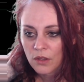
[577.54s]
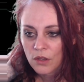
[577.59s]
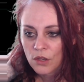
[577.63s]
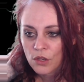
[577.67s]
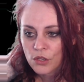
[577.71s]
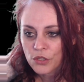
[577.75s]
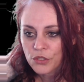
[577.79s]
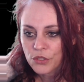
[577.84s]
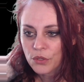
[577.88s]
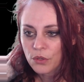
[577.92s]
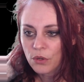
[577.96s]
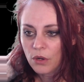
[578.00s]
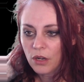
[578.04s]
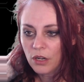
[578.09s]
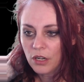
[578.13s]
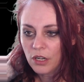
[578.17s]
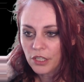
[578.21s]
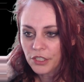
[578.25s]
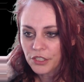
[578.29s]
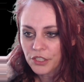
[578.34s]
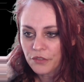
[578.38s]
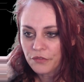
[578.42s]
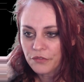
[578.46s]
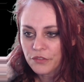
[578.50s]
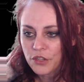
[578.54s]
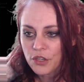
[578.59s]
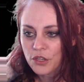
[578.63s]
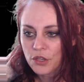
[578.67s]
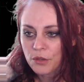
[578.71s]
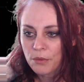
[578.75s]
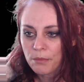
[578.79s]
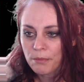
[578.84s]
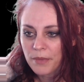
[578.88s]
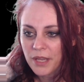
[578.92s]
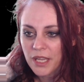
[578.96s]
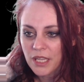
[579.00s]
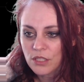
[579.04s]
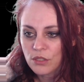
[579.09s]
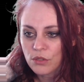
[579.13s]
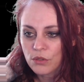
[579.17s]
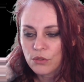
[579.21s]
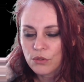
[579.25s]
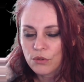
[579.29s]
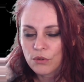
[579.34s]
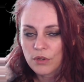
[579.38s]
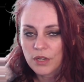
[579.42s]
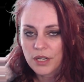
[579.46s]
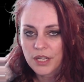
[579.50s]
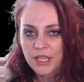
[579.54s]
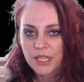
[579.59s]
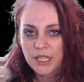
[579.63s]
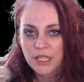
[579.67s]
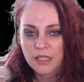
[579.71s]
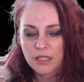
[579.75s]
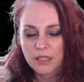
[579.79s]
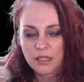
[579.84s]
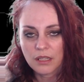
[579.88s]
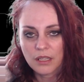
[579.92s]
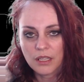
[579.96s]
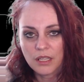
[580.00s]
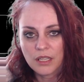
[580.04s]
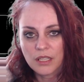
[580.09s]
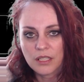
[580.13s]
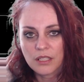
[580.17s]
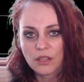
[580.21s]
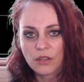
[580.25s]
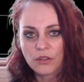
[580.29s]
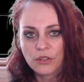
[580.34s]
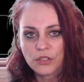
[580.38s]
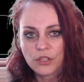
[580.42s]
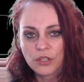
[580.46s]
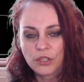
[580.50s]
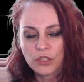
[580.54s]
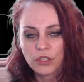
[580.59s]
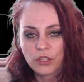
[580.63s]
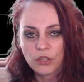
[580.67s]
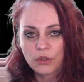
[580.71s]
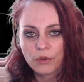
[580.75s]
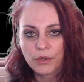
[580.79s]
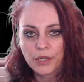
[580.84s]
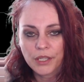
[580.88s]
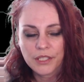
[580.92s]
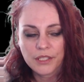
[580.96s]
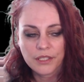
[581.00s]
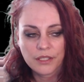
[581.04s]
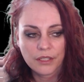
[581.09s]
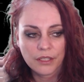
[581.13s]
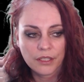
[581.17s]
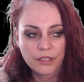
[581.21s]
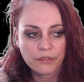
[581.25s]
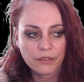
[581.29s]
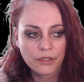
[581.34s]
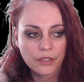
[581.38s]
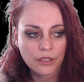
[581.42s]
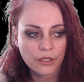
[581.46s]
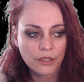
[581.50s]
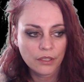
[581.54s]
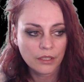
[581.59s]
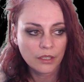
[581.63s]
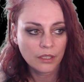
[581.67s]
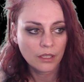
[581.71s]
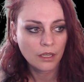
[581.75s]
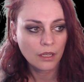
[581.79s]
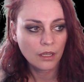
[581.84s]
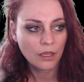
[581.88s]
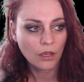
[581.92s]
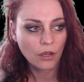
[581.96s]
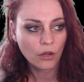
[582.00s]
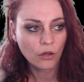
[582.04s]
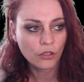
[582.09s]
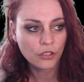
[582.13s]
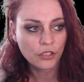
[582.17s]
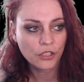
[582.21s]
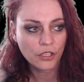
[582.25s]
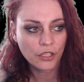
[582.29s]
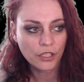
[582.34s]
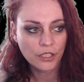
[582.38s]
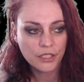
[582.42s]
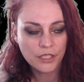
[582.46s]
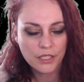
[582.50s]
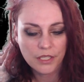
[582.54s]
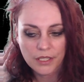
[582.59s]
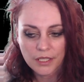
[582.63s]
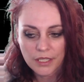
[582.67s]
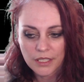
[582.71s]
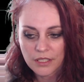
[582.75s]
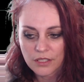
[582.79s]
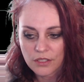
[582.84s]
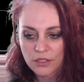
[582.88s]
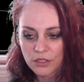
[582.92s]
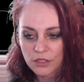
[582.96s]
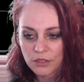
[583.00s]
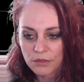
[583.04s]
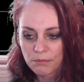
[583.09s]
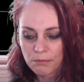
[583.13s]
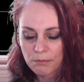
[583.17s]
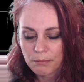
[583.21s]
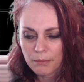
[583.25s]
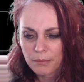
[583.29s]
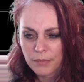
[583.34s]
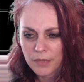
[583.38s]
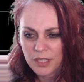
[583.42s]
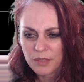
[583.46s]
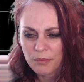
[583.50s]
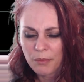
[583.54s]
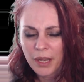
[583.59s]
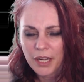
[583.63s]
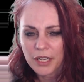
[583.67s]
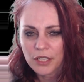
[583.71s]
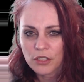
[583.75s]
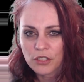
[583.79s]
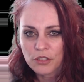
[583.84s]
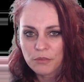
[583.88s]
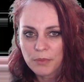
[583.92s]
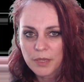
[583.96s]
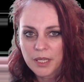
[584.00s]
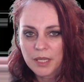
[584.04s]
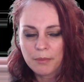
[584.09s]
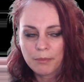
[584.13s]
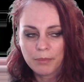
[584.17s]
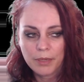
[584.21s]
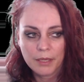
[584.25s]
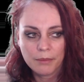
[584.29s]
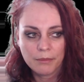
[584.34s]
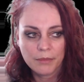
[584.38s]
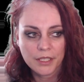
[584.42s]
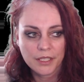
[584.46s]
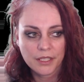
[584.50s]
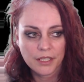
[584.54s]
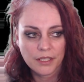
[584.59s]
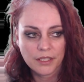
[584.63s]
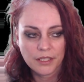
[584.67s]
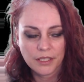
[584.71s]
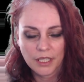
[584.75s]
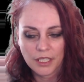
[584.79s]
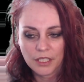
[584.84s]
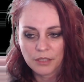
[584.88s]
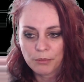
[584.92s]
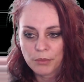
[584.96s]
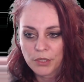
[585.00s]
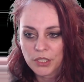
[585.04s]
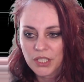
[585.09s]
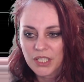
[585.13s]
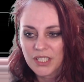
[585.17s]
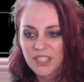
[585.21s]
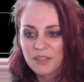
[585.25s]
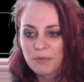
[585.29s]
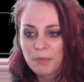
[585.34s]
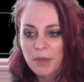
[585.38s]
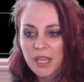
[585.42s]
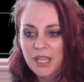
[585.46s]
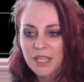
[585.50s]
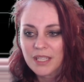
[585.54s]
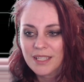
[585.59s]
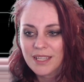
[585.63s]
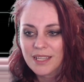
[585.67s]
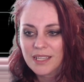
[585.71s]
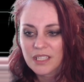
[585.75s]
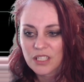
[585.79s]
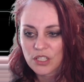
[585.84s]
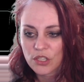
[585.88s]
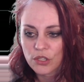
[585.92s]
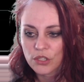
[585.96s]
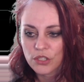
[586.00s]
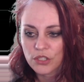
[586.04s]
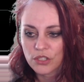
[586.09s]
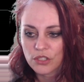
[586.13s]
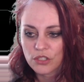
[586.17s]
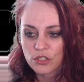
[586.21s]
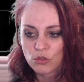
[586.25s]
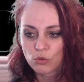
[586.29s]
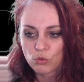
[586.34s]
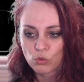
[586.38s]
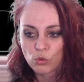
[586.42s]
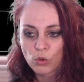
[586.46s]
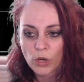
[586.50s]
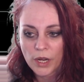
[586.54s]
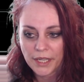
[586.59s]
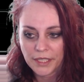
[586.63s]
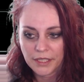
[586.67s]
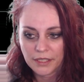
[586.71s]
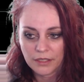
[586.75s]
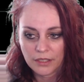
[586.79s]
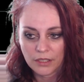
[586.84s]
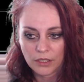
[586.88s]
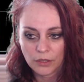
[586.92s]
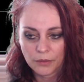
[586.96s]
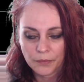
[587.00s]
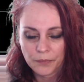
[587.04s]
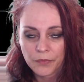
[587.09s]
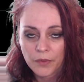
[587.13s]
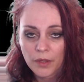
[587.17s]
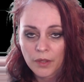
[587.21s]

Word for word: So a lot of the me to-do list is on the QA server or not it's not it might not be implemented yet but it's being discussed right now